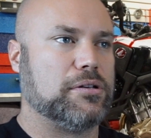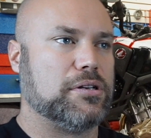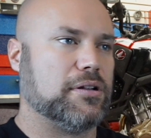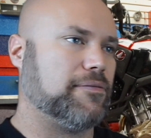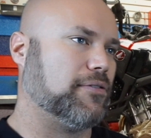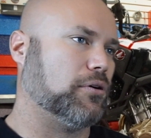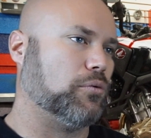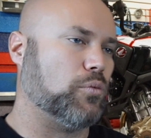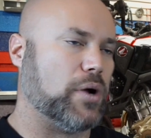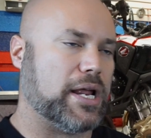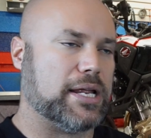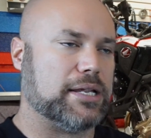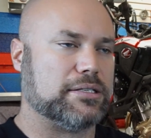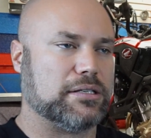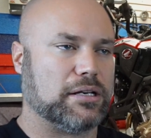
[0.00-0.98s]
different
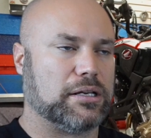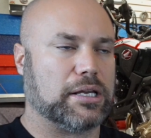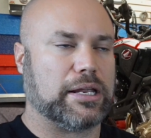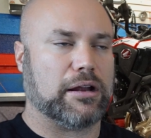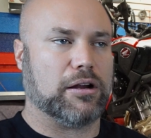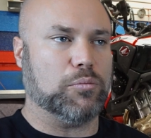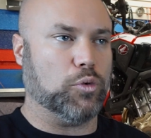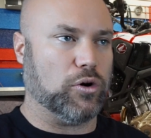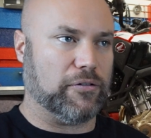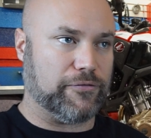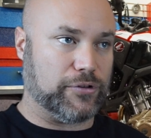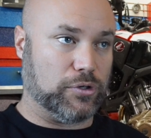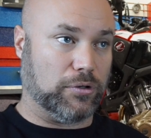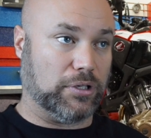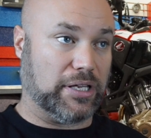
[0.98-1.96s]
ways that I could carry more
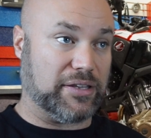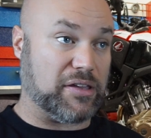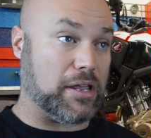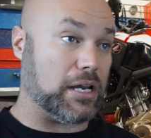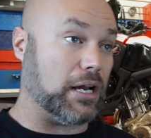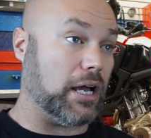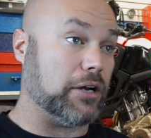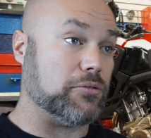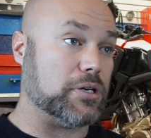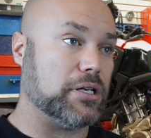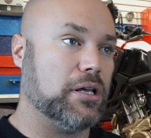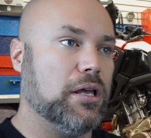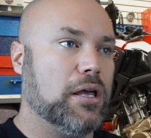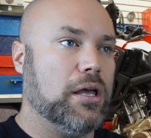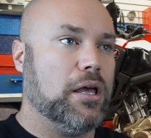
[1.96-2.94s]
fuel on the
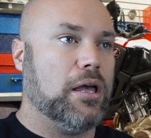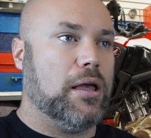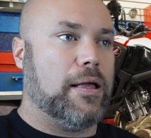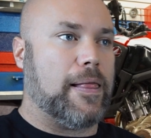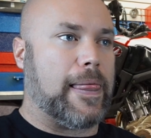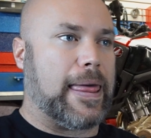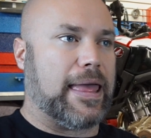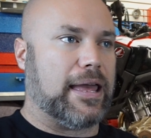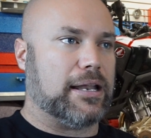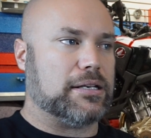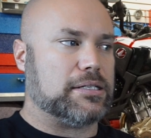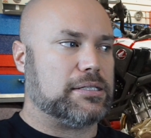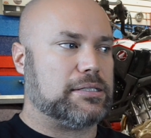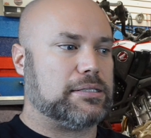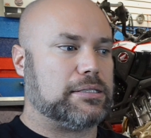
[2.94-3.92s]
800
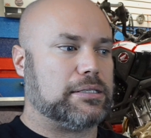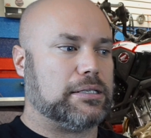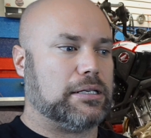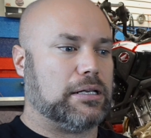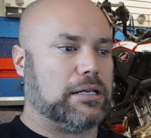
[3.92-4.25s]
and